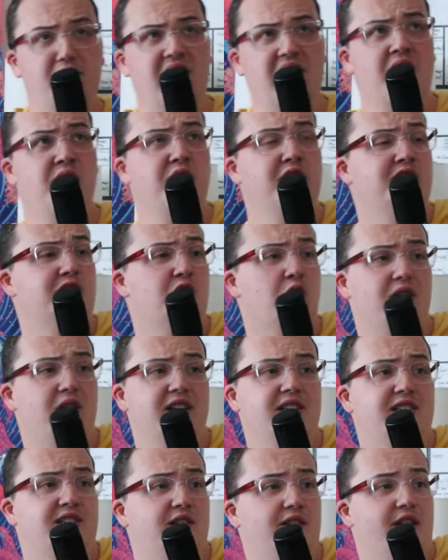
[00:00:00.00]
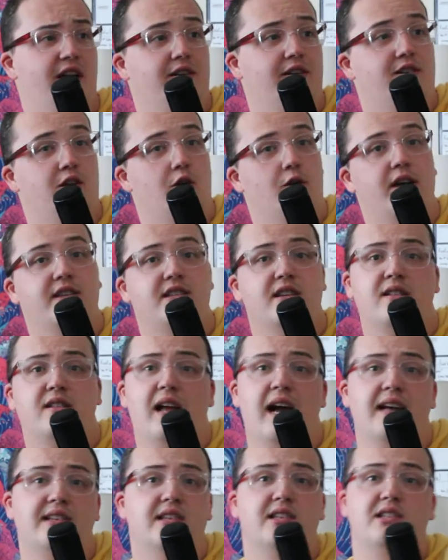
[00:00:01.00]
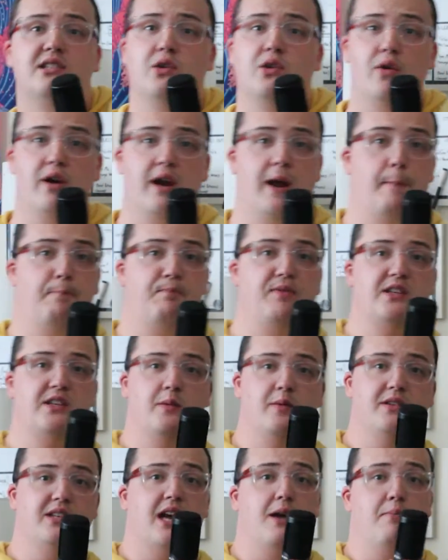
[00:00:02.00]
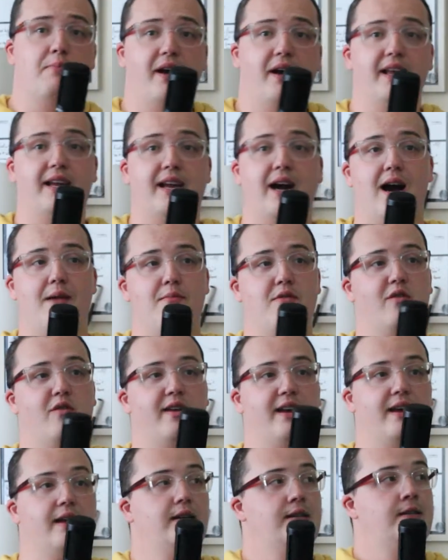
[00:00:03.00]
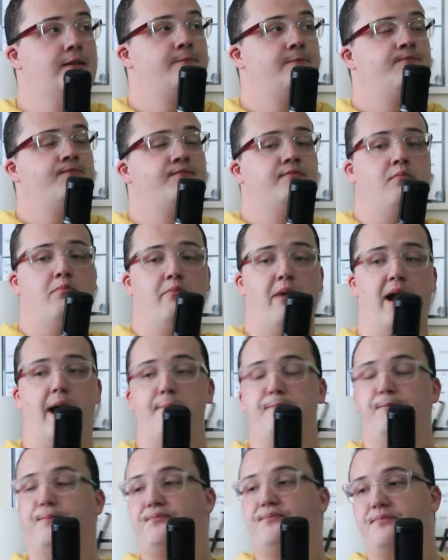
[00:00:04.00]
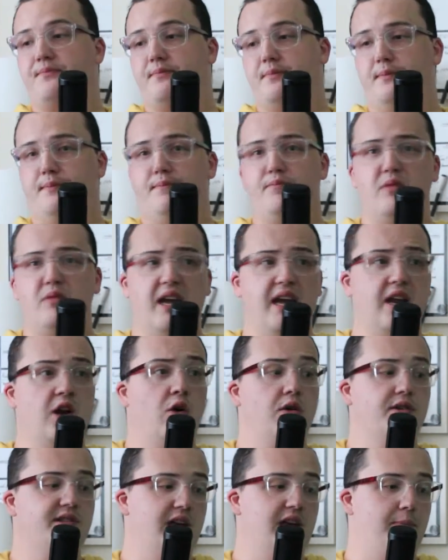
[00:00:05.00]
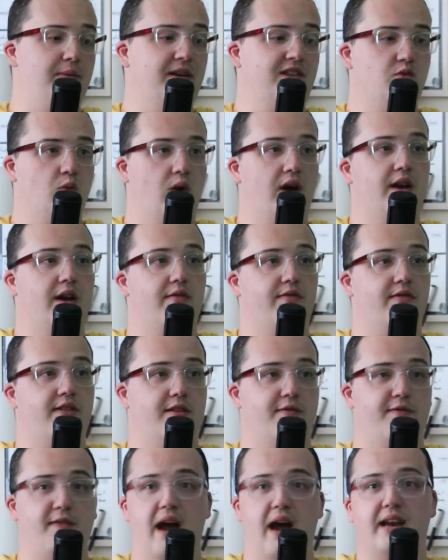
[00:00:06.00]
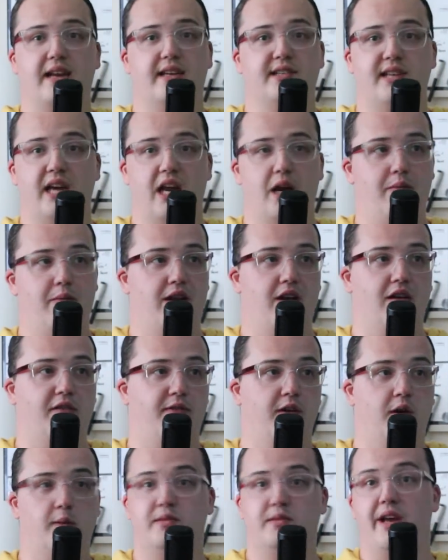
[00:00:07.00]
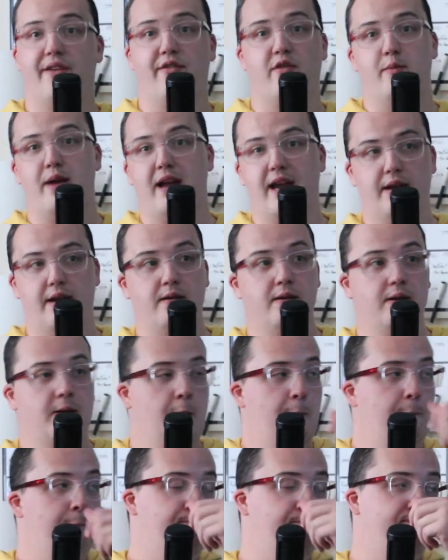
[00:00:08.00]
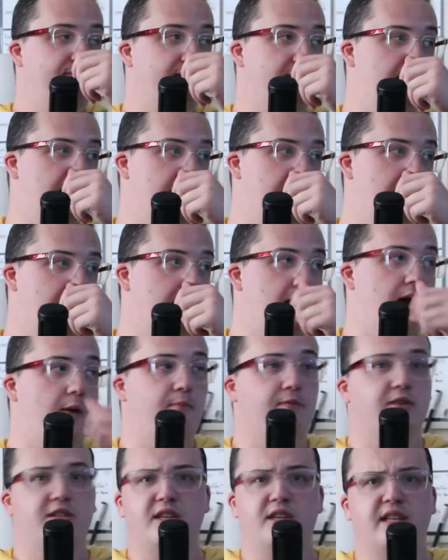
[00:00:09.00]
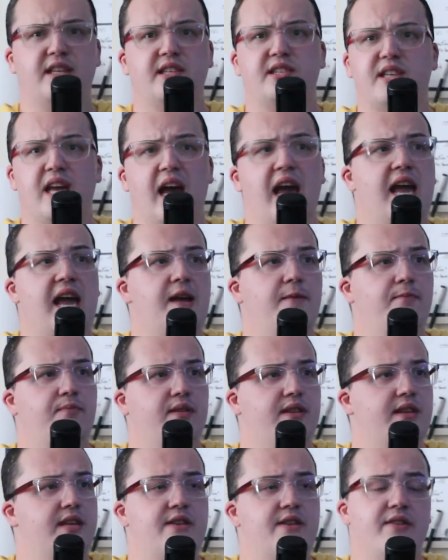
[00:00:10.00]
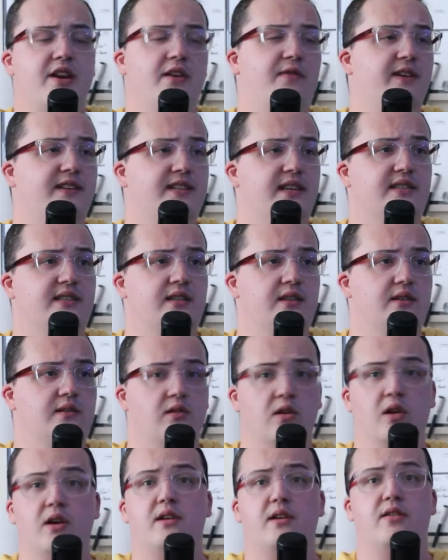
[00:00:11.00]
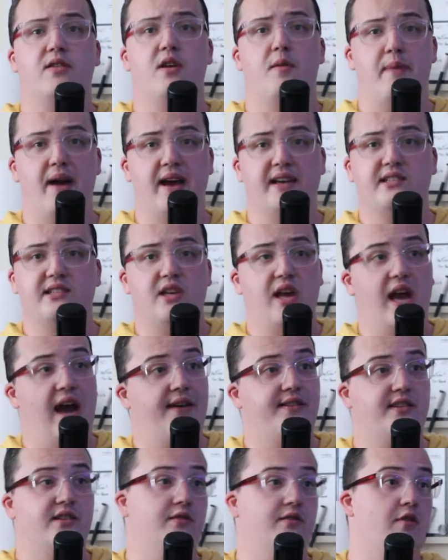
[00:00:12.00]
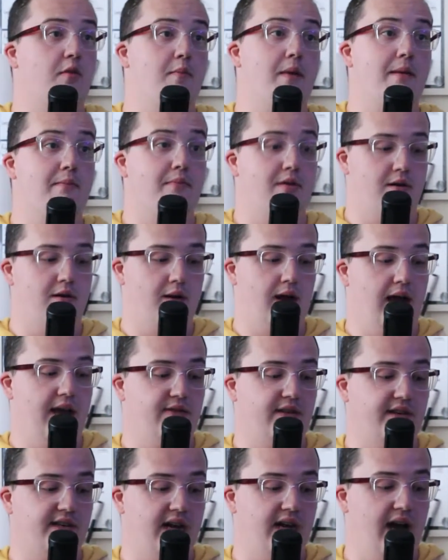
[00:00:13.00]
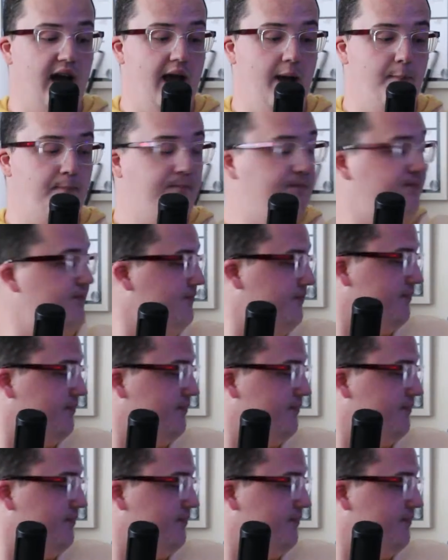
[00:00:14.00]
And the story is still there, too. It's a classic story. It's almost like a buddy cop movie, but it holds up as one of the finest animated films ever made. To this day, even if it doesn't look the best, you have to remember at the time,